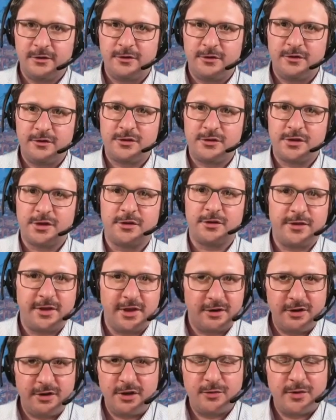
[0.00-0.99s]
So the
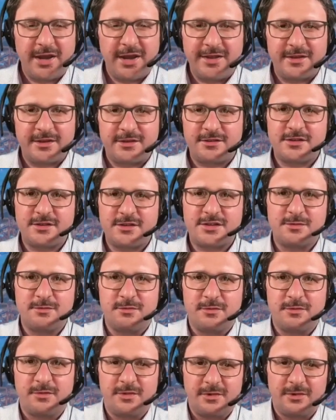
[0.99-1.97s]
only way the
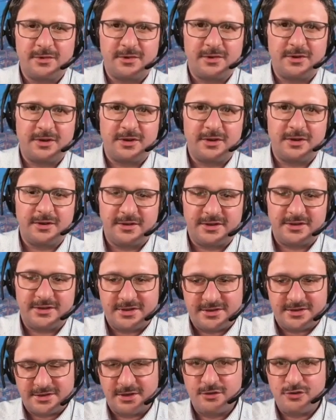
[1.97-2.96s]
system, the
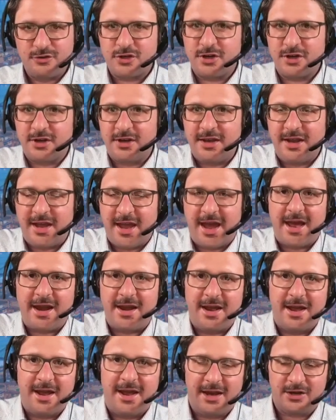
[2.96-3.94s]
solution
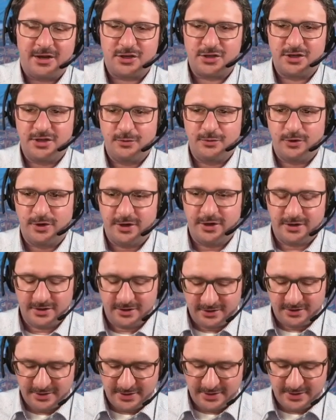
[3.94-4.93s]
can actually work
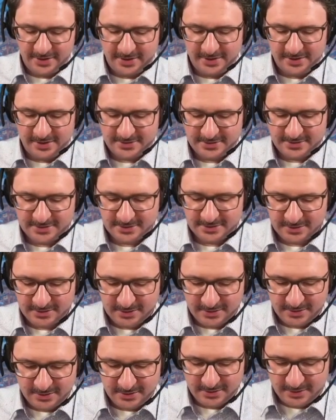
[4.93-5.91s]
is
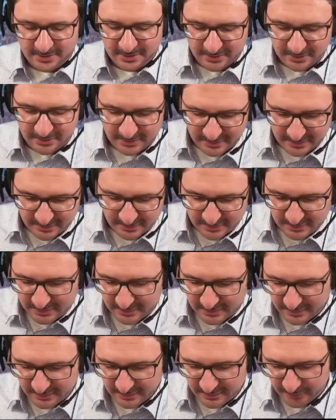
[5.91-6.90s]

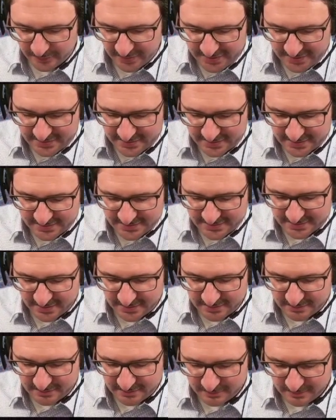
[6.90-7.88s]
the right-hand
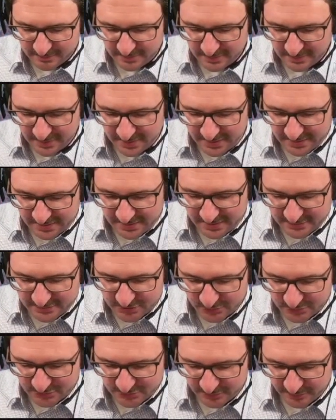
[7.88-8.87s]
side has to
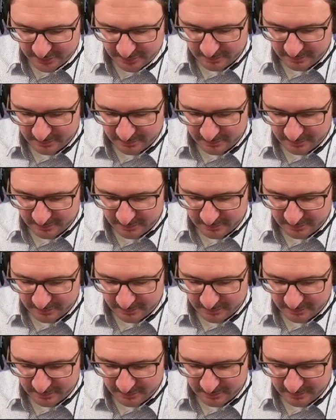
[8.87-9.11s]
be 0.